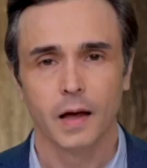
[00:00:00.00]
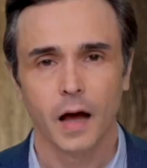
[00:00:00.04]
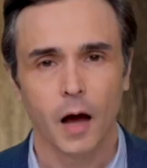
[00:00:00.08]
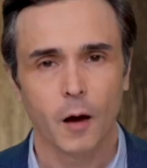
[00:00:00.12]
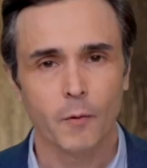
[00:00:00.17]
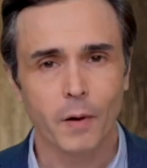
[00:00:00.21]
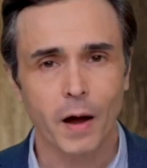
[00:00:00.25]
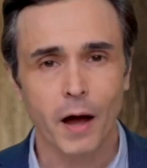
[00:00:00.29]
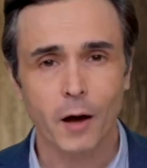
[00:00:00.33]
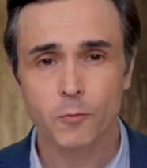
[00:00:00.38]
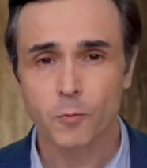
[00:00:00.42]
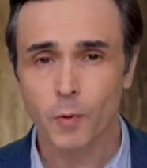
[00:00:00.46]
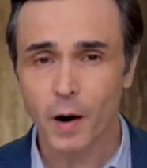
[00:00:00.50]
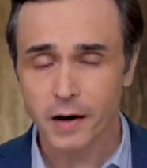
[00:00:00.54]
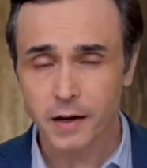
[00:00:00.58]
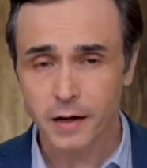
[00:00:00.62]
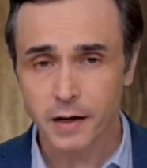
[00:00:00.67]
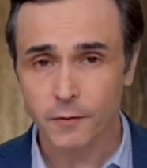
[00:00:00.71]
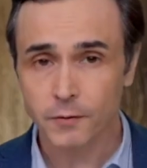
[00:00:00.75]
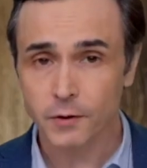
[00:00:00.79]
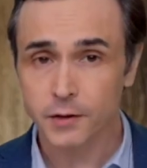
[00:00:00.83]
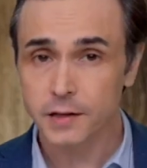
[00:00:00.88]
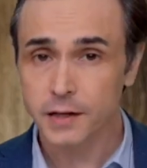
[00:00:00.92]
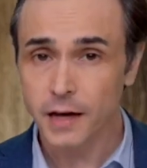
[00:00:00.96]
Around one in
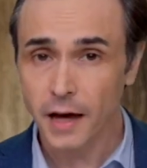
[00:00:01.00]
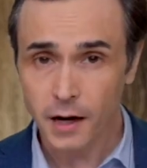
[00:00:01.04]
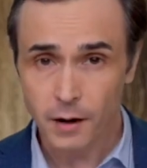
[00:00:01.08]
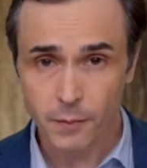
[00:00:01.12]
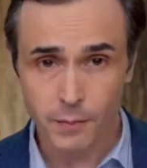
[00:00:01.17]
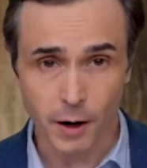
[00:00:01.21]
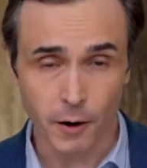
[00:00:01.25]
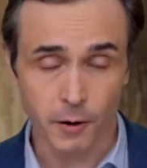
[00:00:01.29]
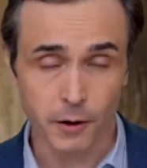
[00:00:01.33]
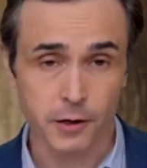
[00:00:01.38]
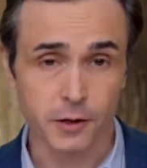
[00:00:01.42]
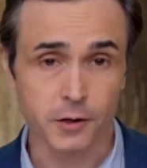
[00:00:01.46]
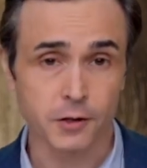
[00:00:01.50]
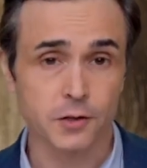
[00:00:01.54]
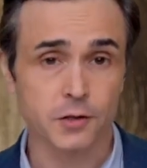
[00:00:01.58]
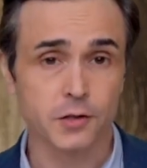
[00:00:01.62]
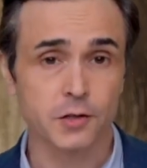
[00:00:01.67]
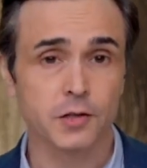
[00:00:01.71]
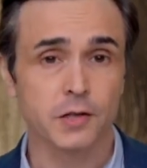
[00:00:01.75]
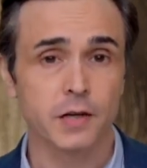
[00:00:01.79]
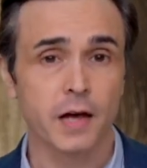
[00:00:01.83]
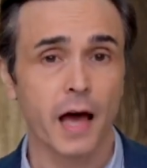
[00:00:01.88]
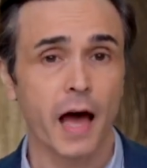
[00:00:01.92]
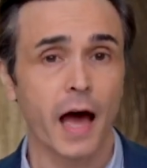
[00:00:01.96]
every ten
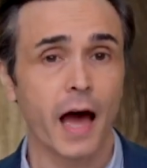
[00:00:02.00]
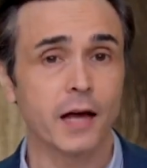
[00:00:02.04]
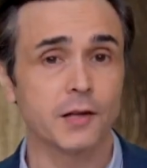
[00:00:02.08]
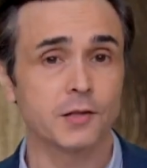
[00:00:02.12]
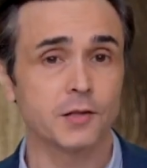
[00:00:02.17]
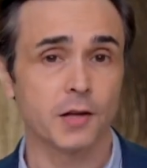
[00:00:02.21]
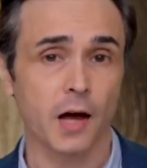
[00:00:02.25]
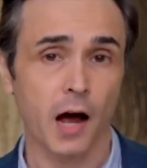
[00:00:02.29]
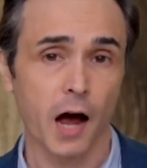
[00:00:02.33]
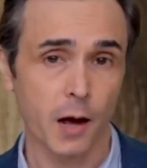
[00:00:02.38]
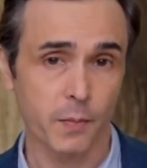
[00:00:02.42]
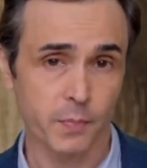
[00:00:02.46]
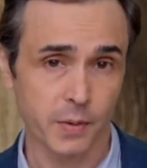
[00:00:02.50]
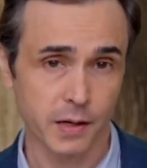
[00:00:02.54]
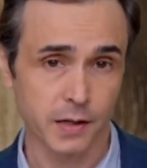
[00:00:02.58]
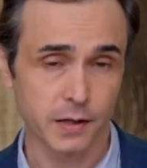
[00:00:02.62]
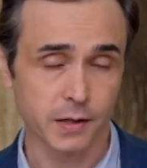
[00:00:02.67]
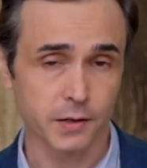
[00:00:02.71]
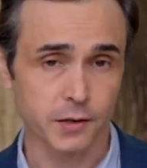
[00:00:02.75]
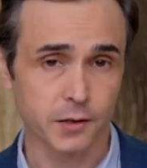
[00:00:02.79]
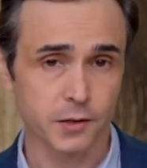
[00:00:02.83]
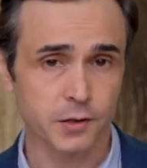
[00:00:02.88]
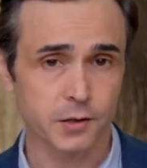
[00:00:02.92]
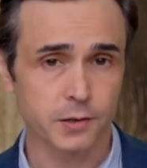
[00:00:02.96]
Americans has
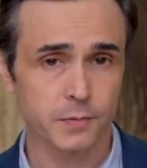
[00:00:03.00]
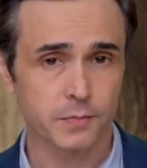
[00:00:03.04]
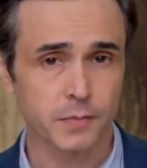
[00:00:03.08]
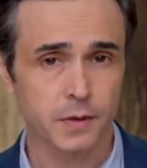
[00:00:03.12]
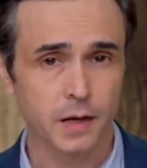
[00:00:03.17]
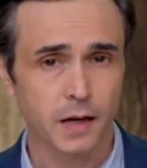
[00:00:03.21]
diabetes.